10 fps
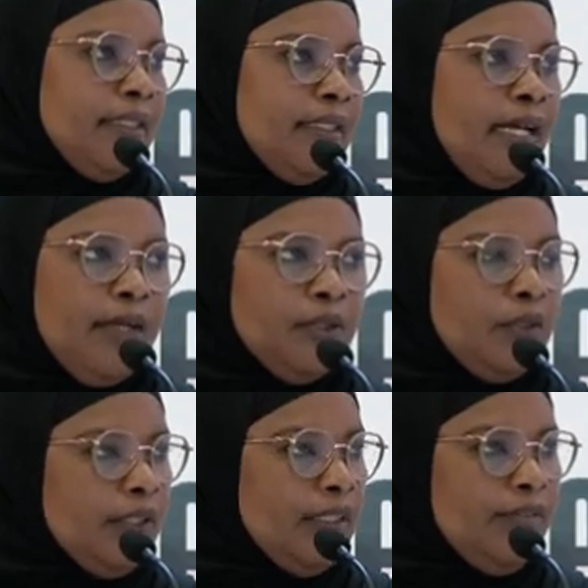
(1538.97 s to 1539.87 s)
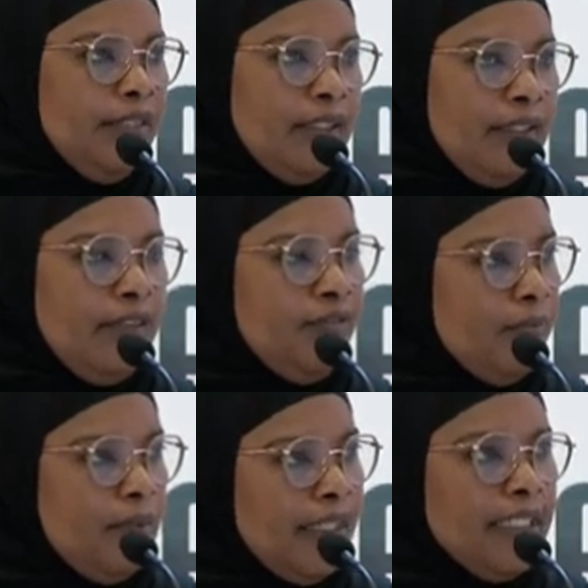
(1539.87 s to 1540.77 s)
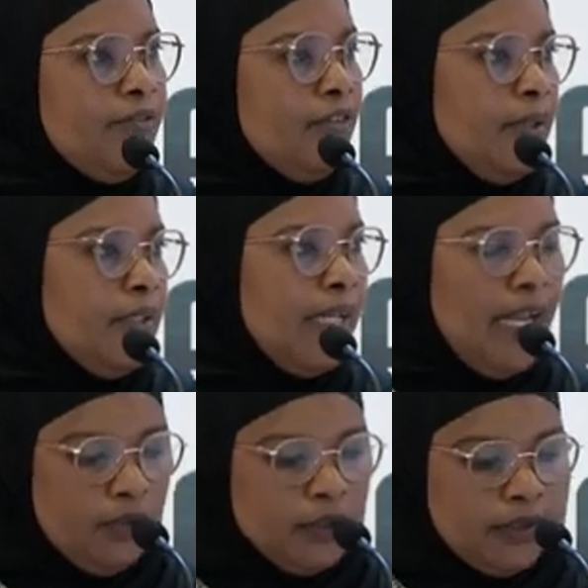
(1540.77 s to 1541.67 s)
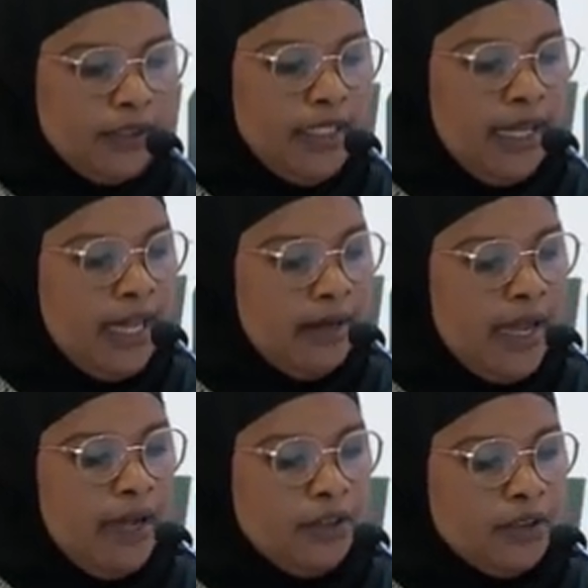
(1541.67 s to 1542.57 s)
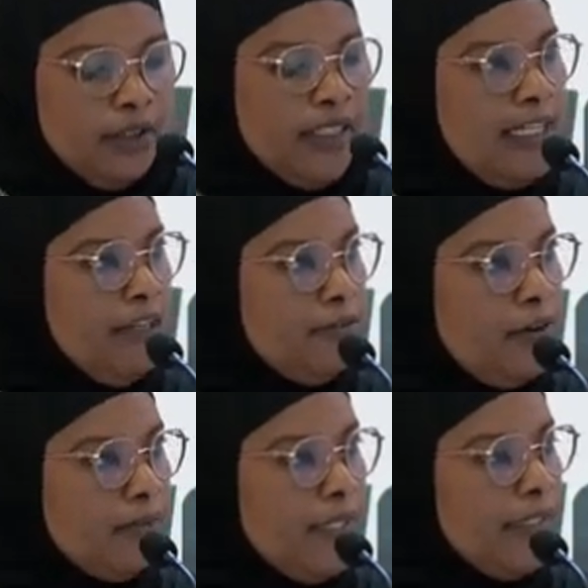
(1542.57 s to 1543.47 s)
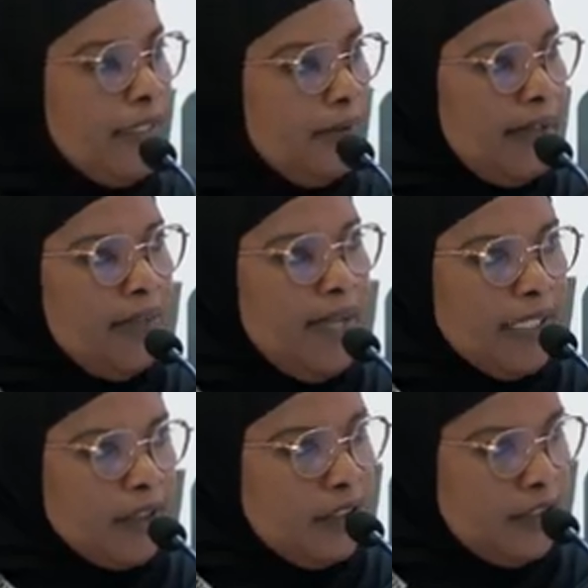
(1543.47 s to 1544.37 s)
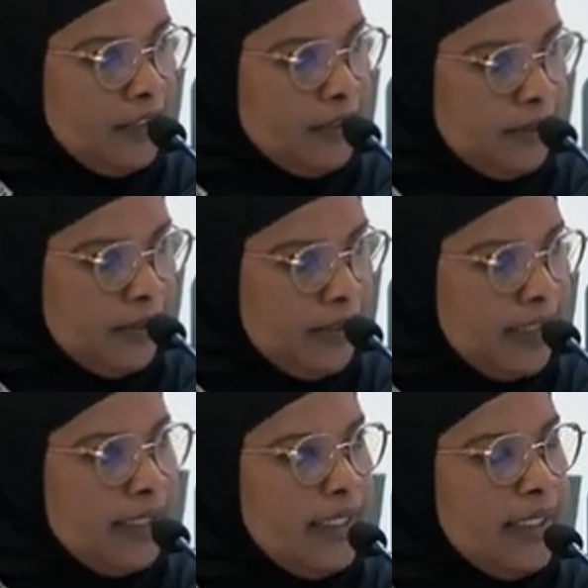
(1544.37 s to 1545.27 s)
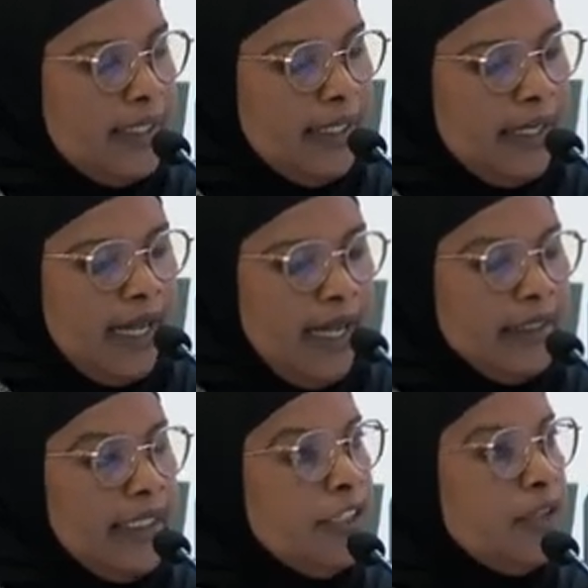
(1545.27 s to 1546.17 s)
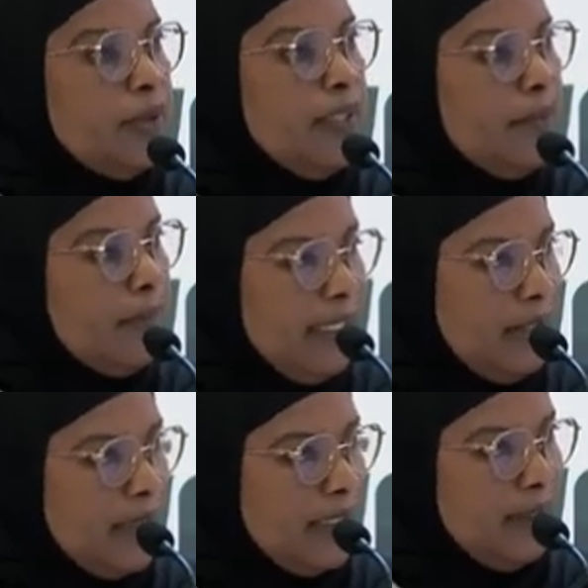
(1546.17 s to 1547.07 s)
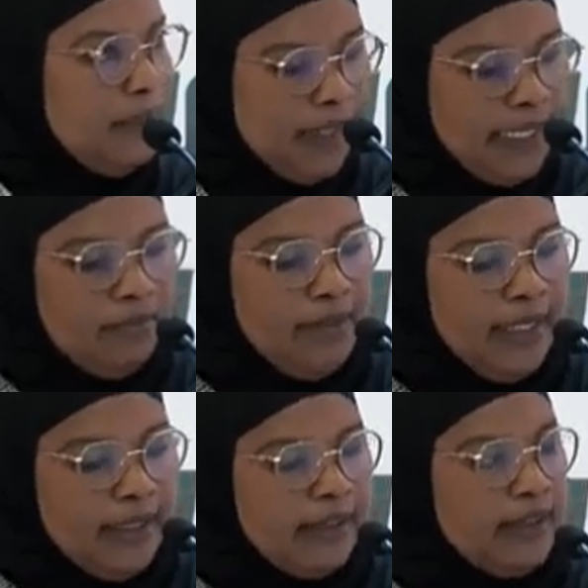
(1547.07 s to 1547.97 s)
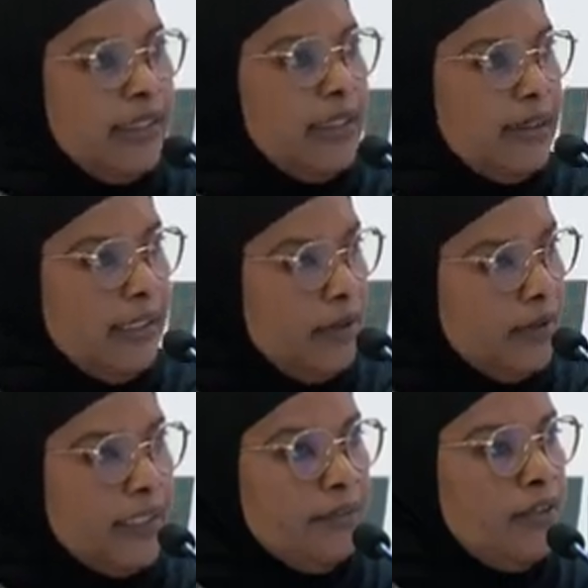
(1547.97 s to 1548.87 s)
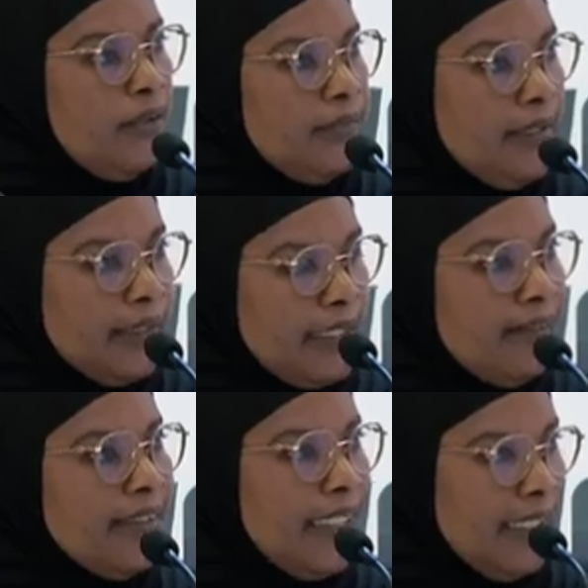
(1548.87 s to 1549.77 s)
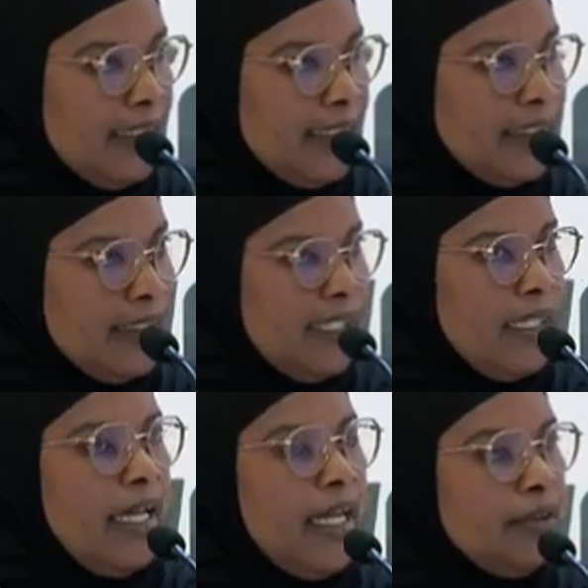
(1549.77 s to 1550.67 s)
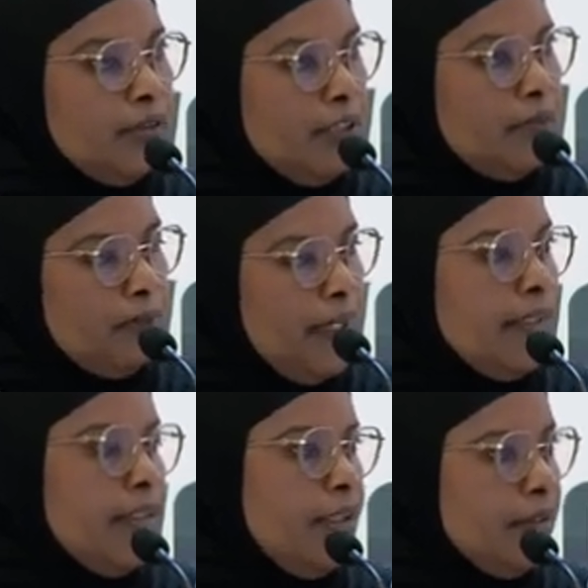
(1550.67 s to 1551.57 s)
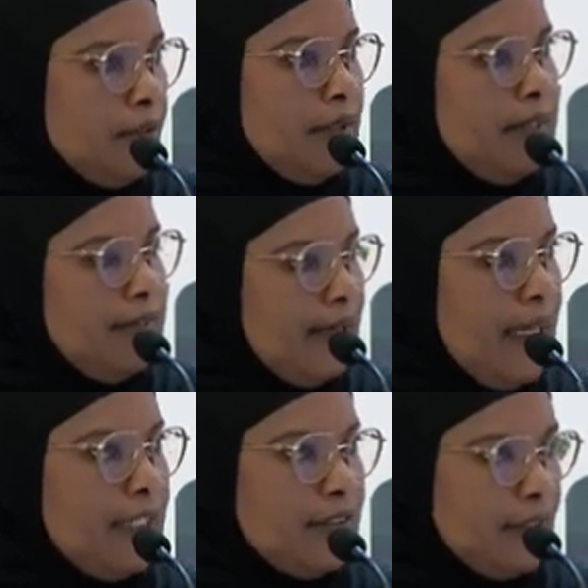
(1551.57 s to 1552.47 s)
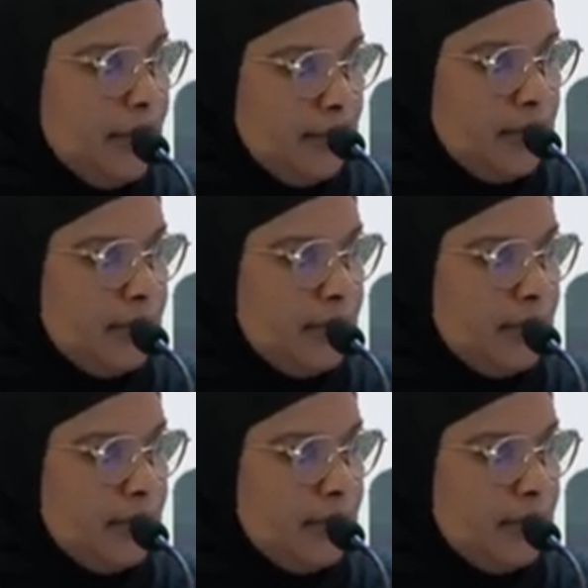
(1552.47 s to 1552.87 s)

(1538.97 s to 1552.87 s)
I was not given that information. I was only informed that the Welfare Association had issue with the management. The management deducted from the staff salaries and not paid into the Welfare Association.